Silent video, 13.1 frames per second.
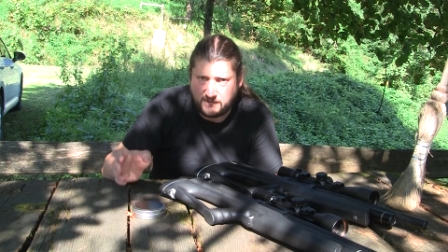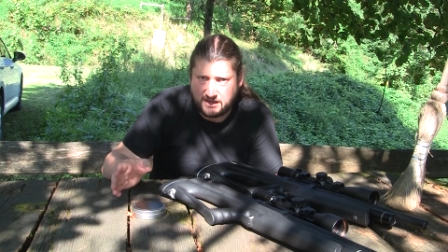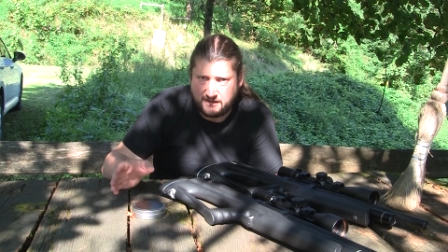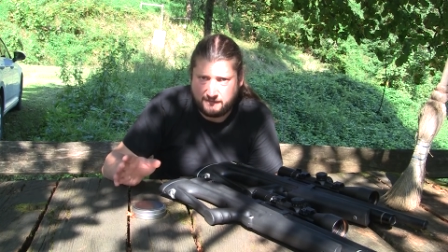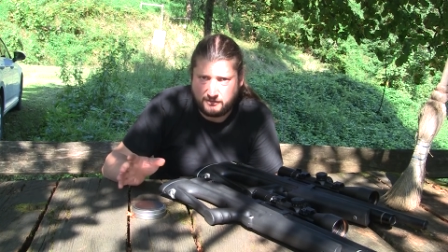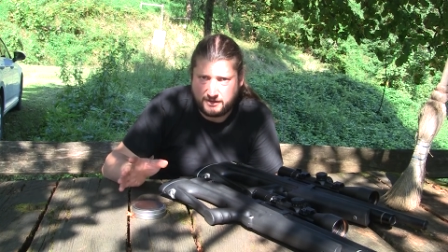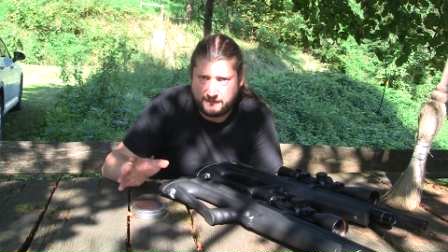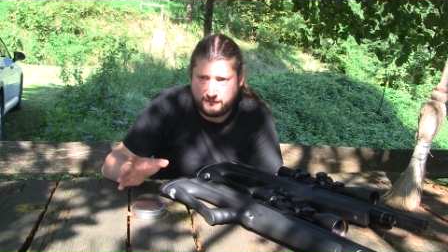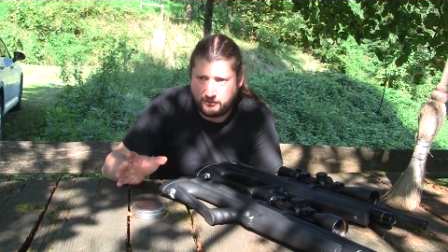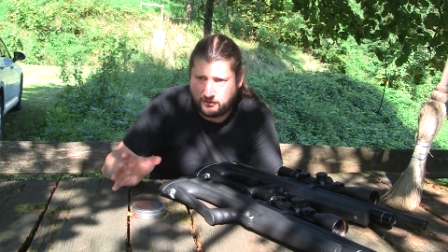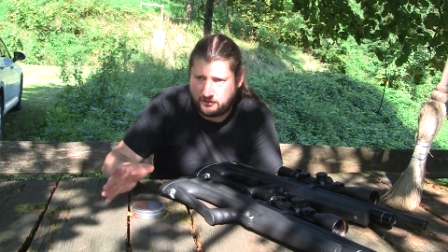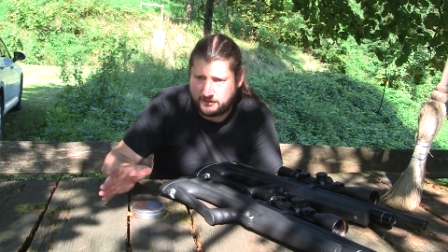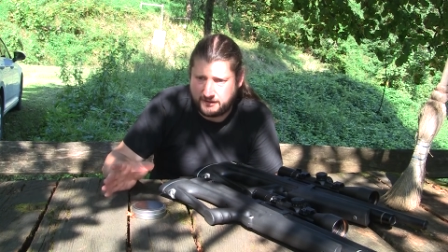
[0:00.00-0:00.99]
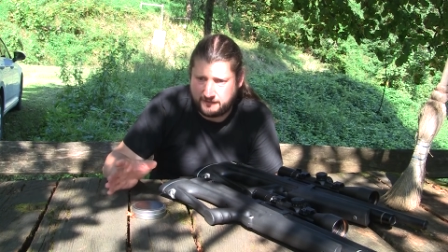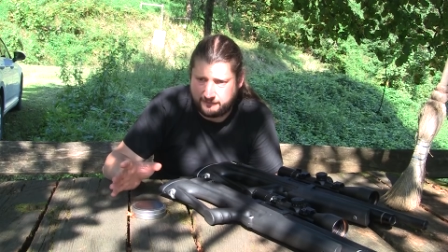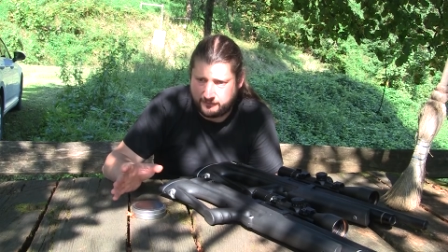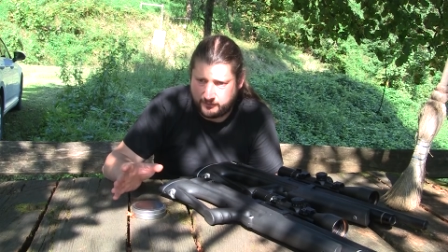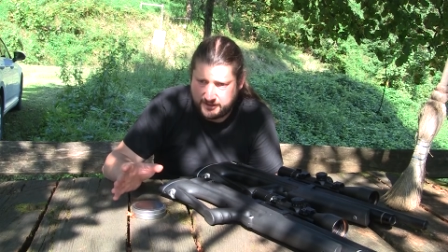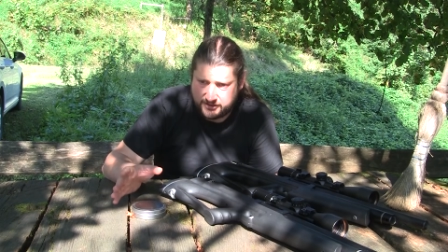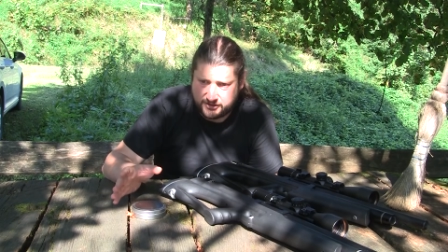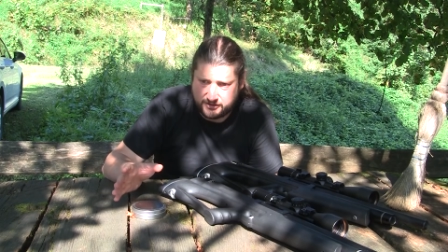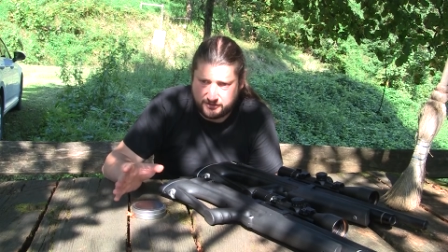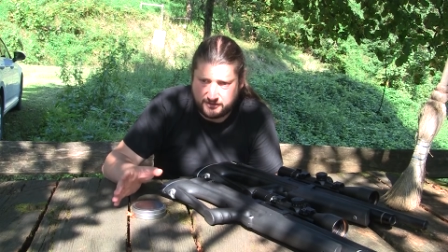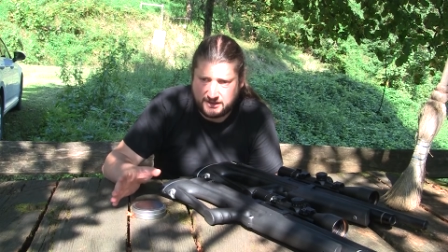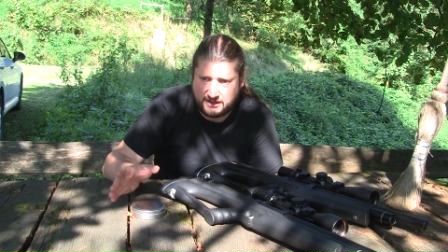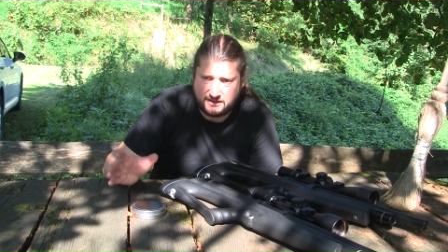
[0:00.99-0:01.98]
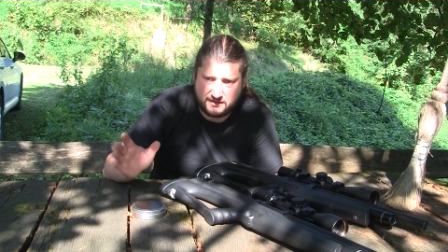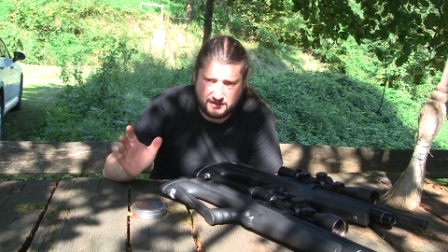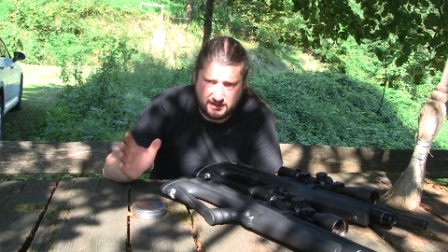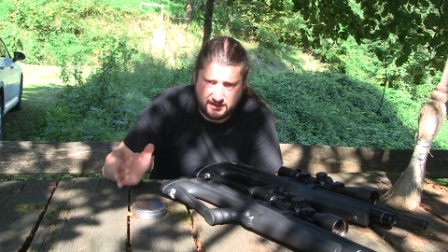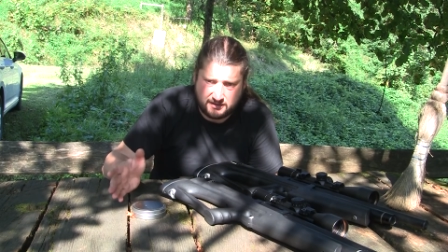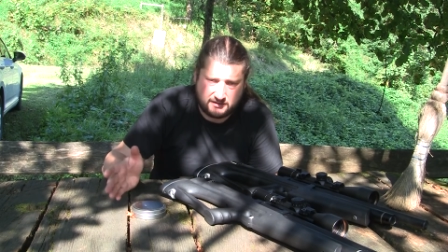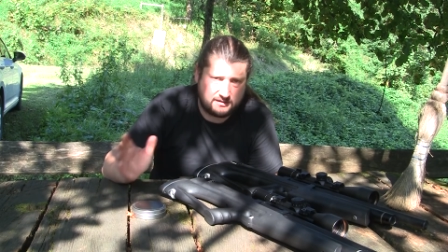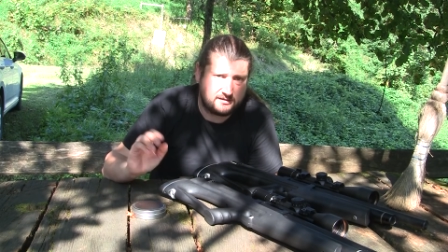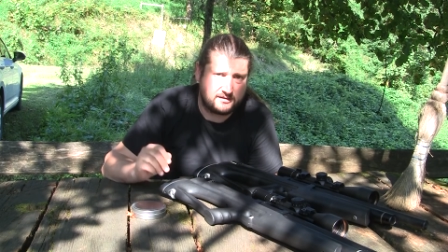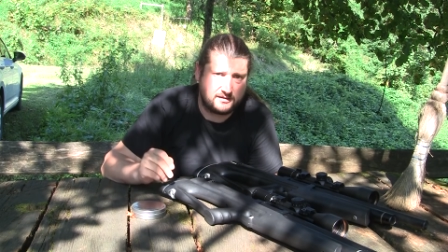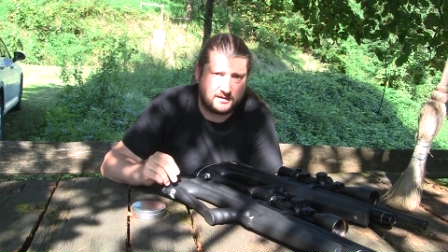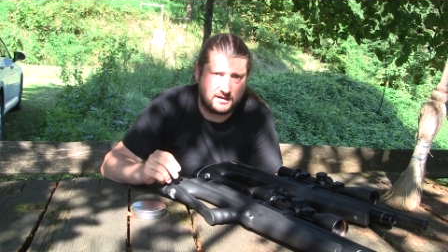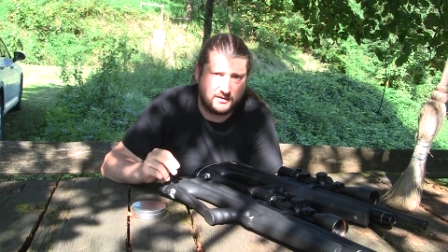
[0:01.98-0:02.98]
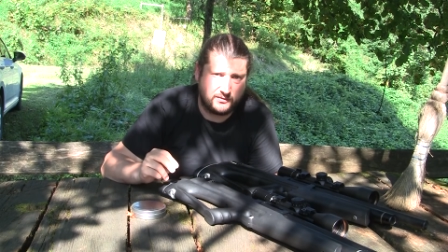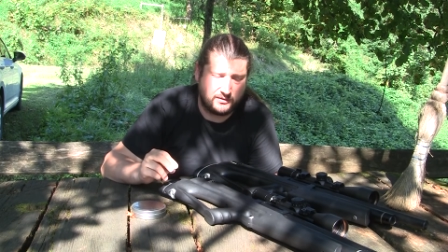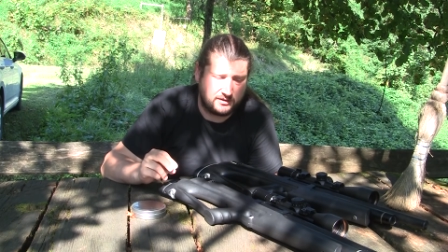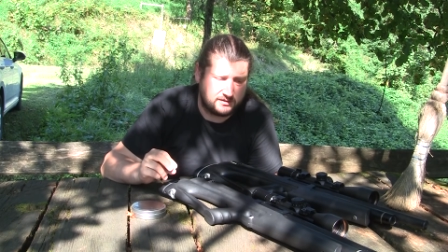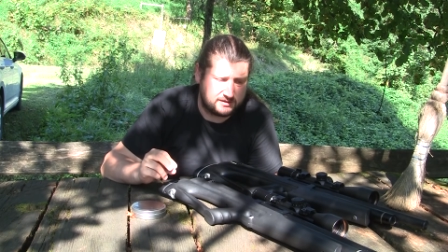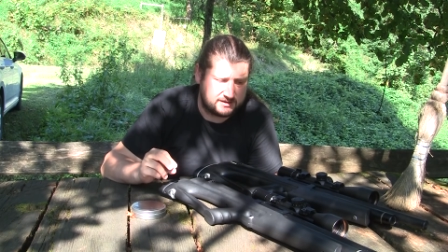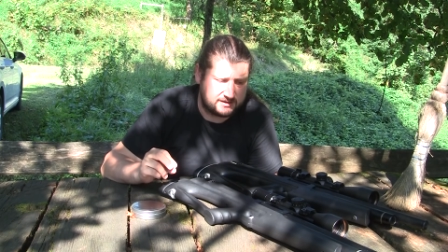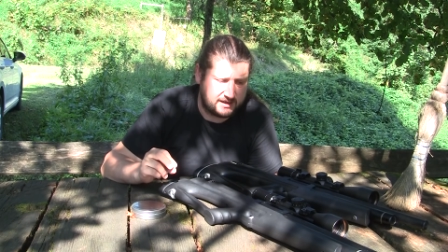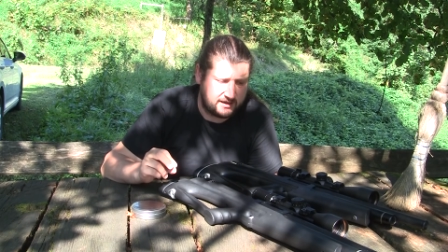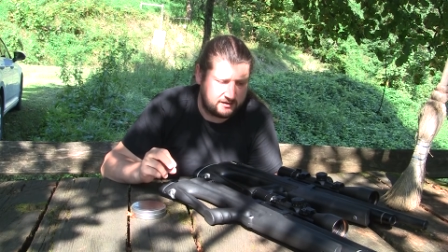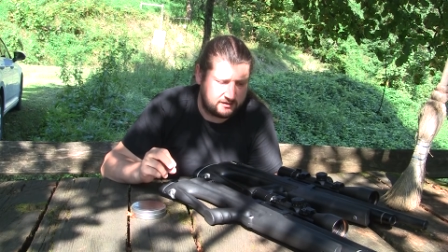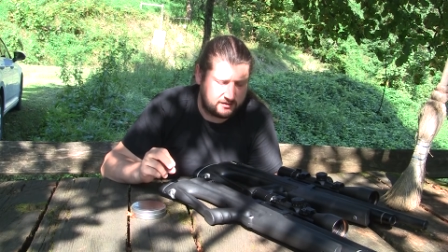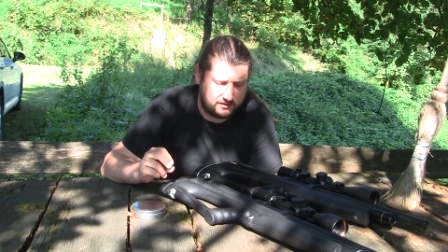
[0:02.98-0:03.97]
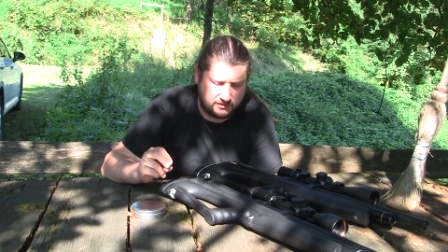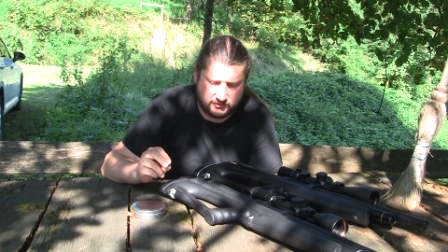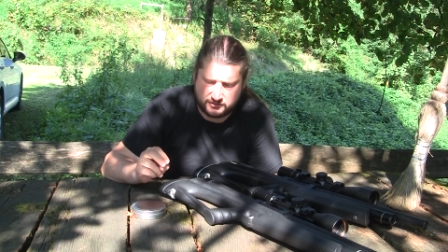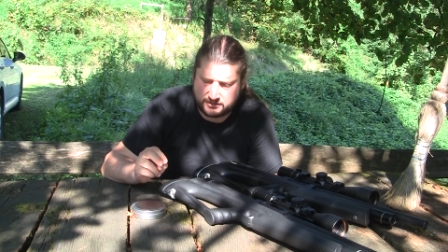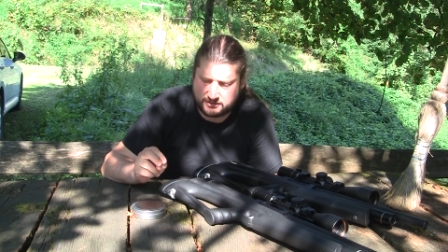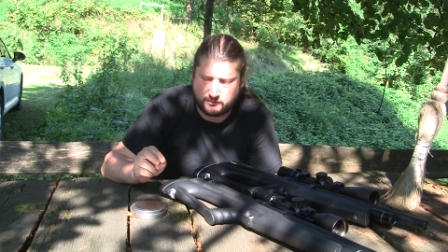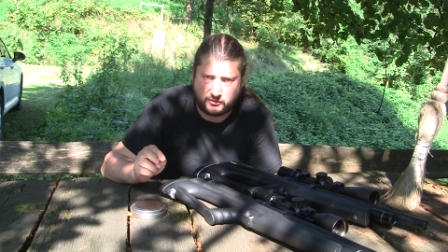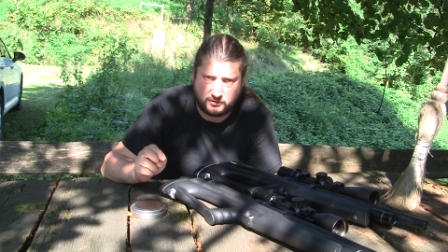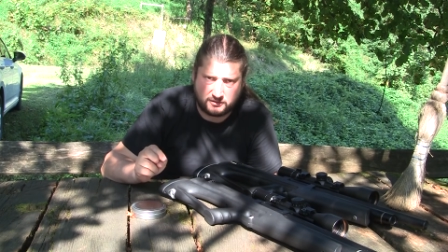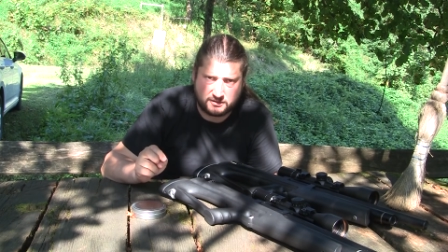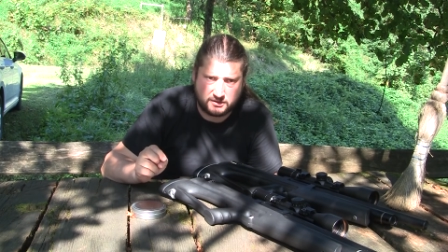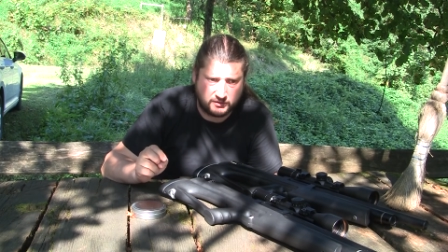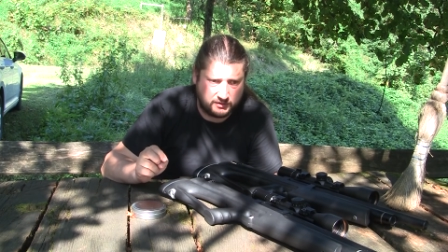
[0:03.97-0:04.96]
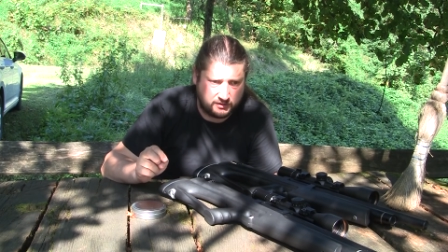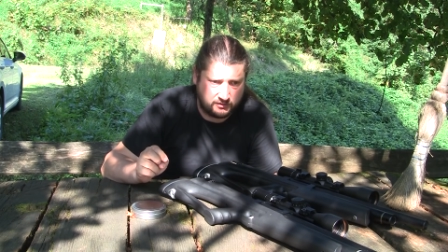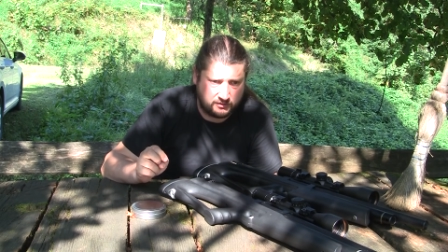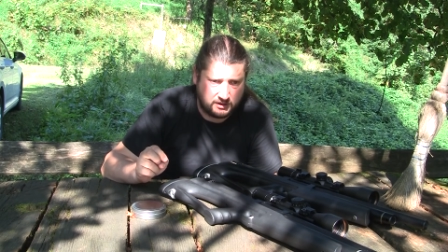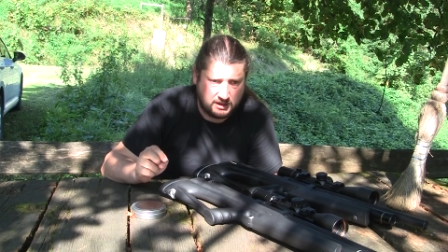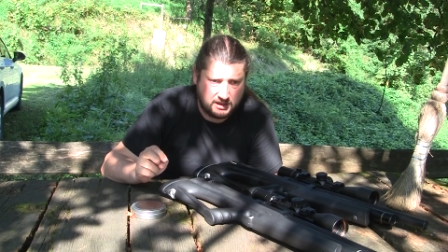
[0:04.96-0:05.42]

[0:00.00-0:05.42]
he will give you all the information you need and he will send those molds to you.